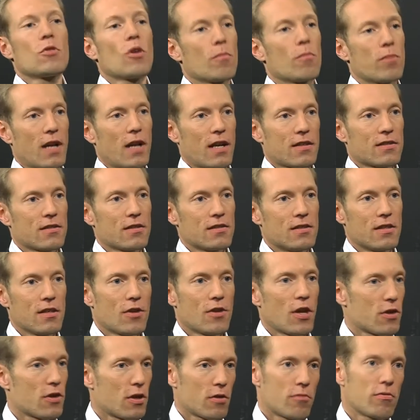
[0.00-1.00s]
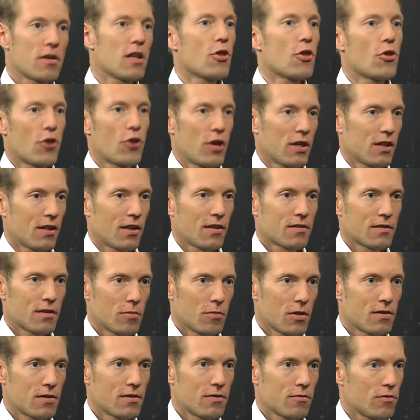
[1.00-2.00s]
complexity that the real thing
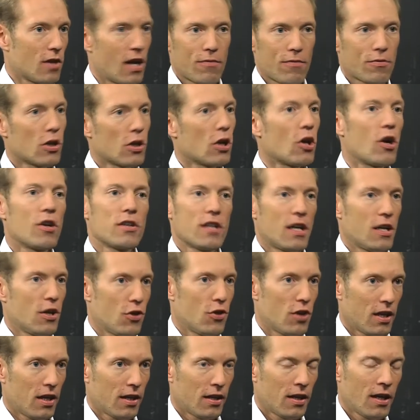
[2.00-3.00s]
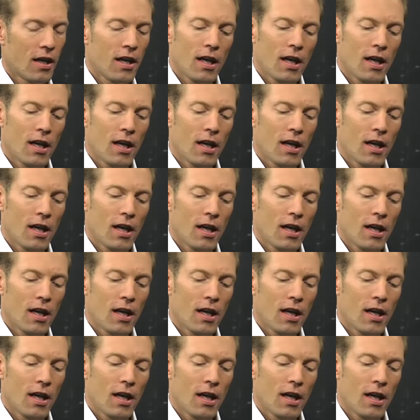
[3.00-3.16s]
exhibits. You haven't learned anything.